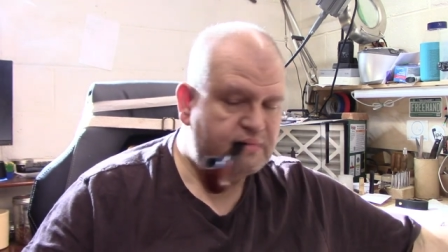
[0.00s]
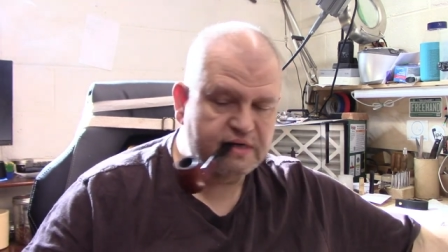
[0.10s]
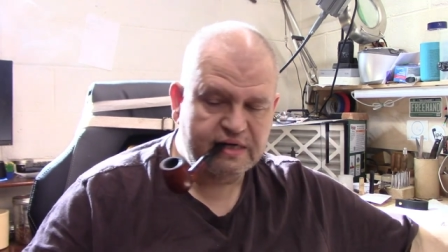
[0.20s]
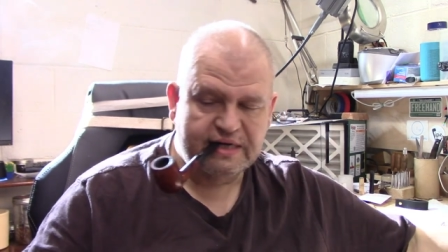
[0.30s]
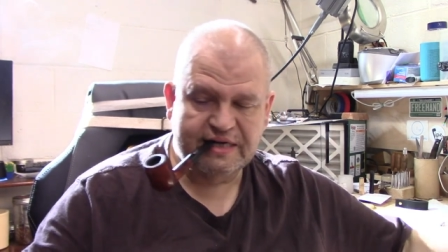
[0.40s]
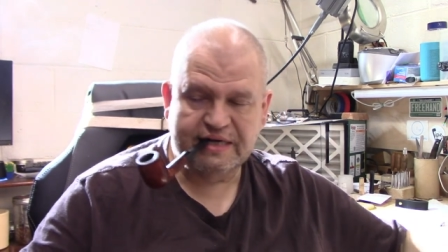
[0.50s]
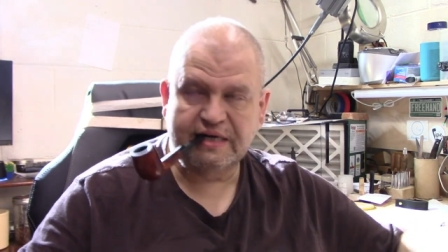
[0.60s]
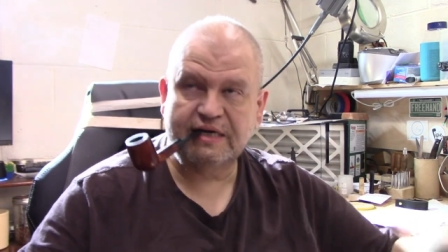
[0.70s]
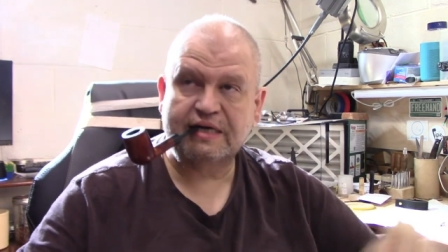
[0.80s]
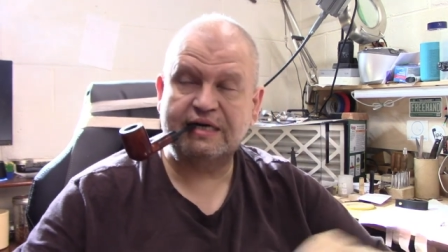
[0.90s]
And
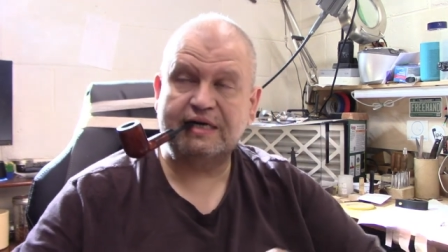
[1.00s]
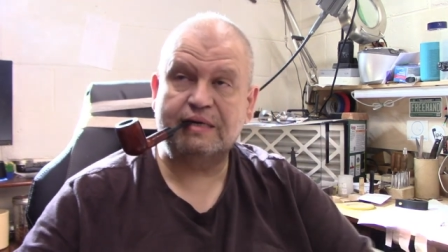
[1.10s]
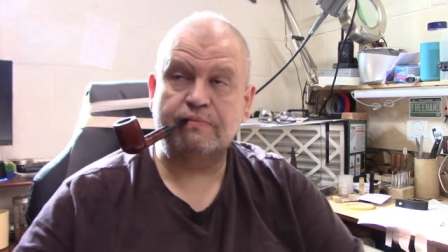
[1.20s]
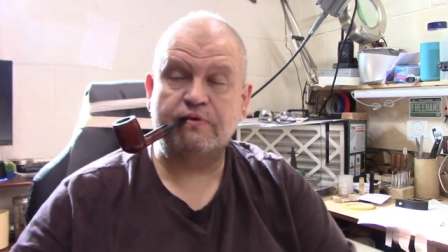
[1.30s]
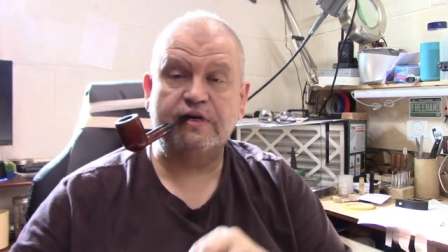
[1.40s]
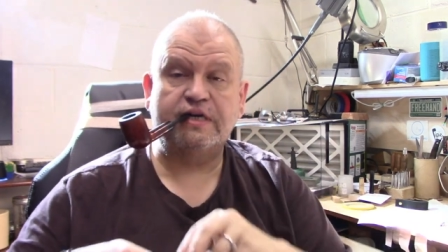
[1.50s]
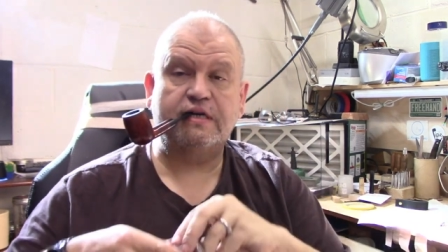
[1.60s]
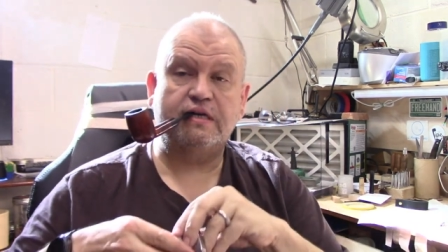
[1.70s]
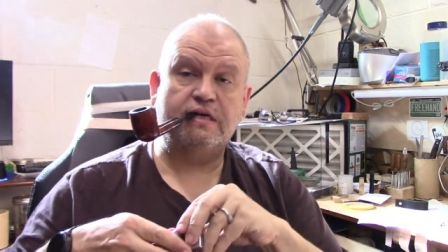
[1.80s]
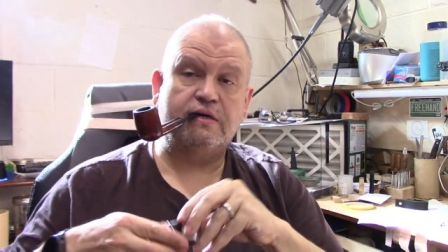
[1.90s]
I'm running
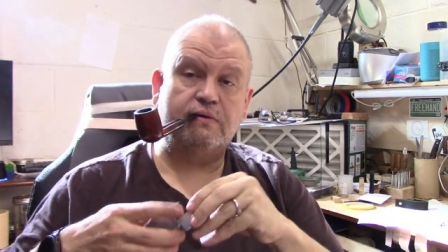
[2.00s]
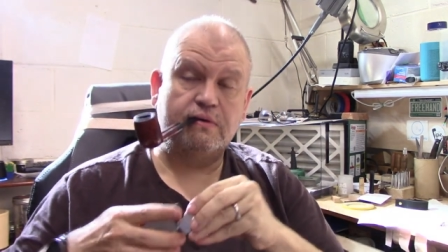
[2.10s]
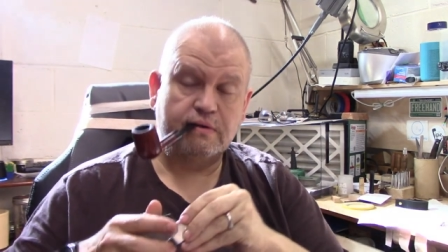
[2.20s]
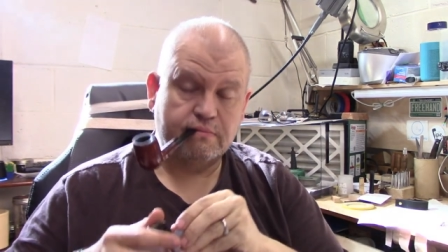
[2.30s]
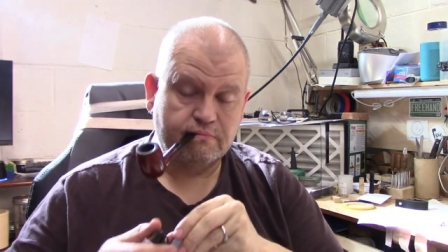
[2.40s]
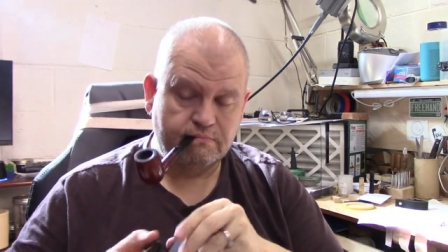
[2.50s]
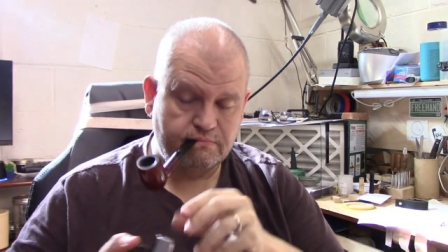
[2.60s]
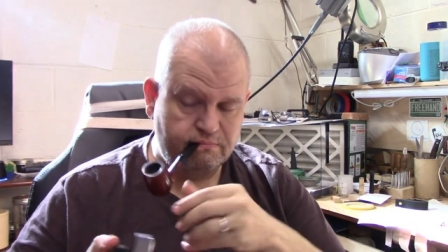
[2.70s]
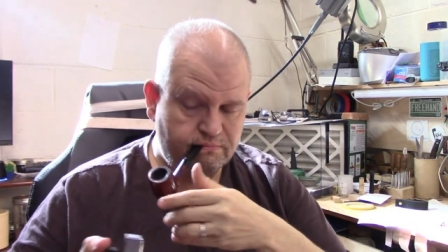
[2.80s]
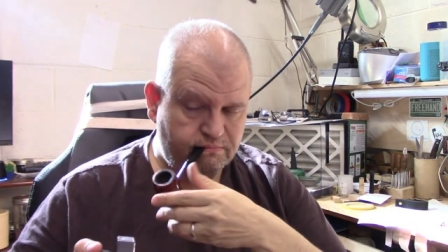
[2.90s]
low
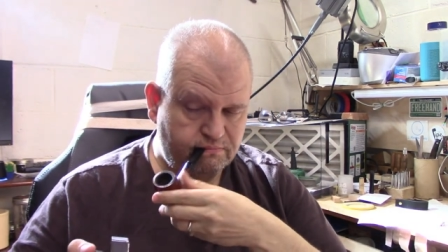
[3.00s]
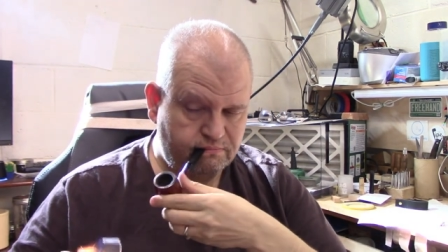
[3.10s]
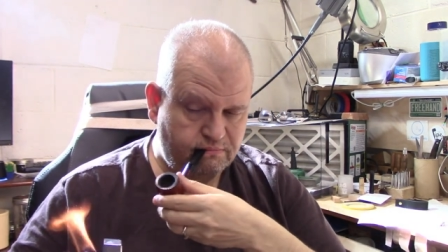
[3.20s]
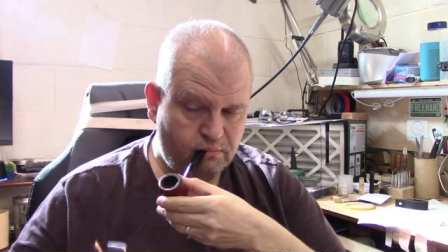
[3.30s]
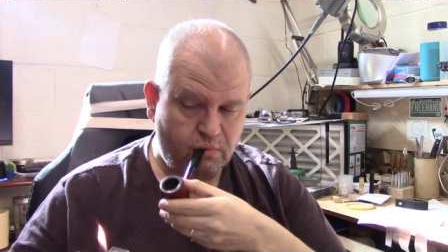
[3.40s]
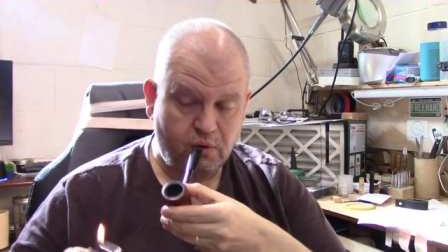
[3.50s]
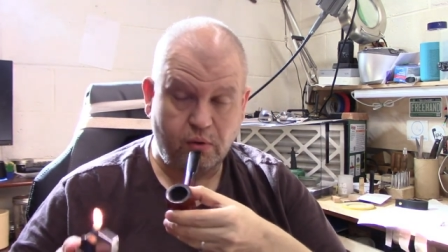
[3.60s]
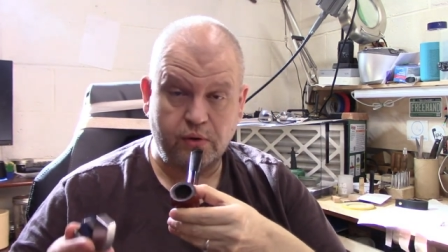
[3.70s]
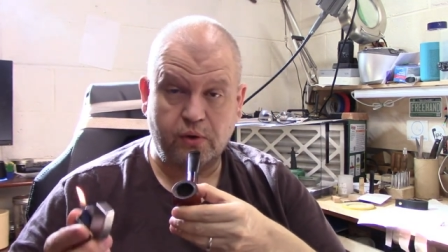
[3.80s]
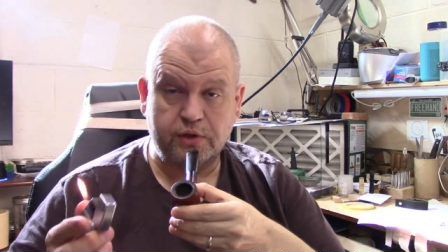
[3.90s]
on
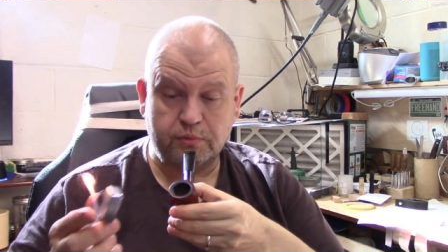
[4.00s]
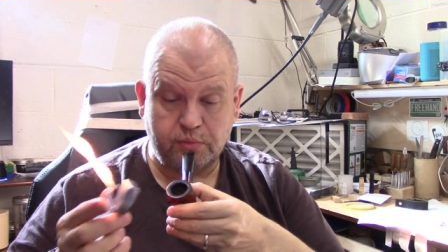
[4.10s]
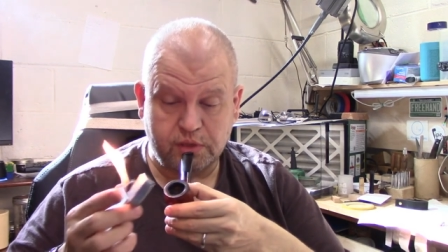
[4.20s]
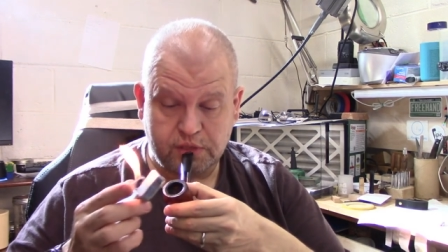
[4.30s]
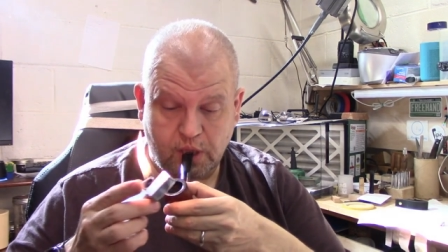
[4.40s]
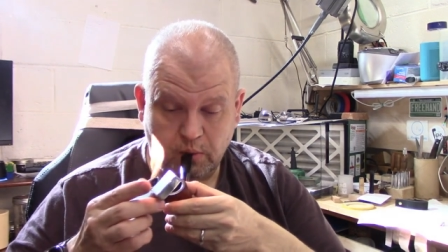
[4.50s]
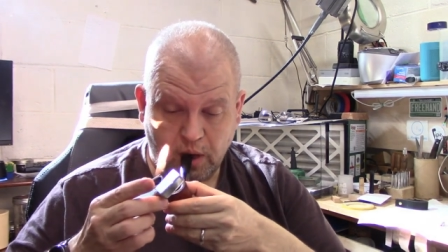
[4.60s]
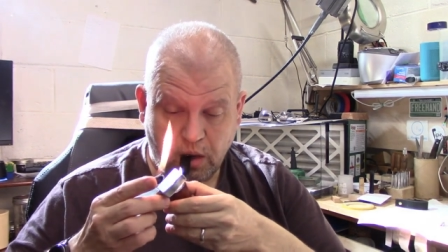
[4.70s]
Haunted Bookshop.